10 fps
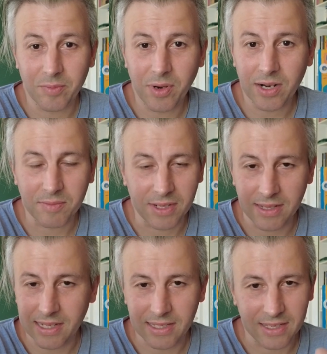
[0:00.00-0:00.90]
apartment
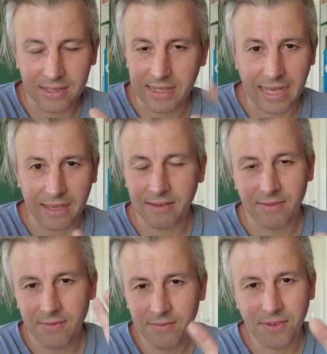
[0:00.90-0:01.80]
that it's like
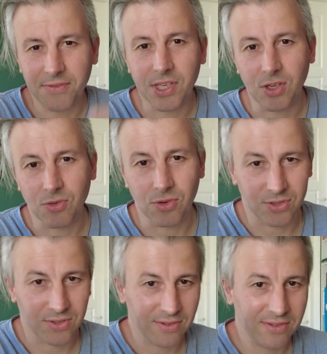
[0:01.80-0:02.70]
50
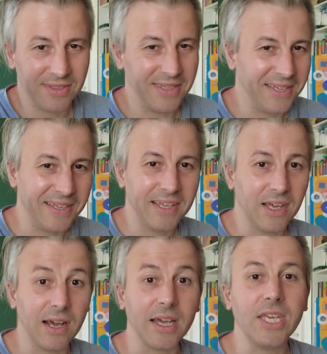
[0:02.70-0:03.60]
euros
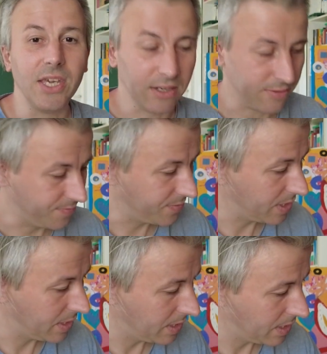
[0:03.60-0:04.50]
a year.
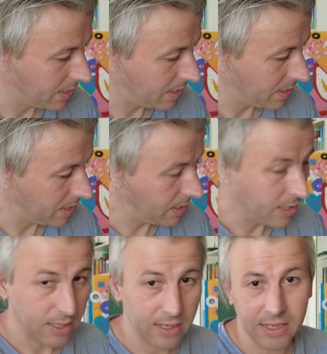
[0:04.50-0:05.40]

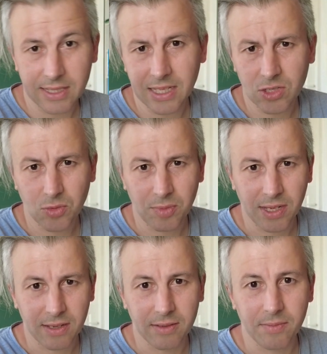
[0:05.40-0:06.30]
And it needs to
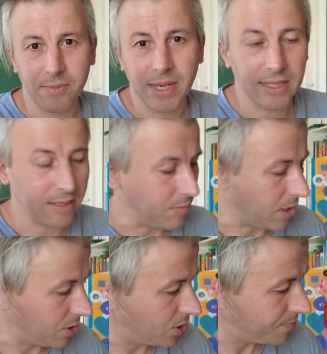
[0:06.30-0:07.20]
be paid in
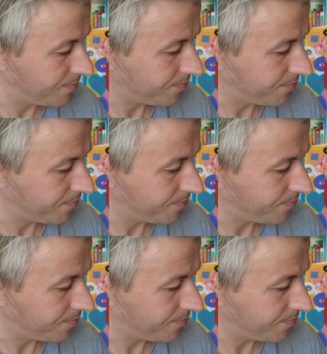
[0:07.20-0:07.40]
March.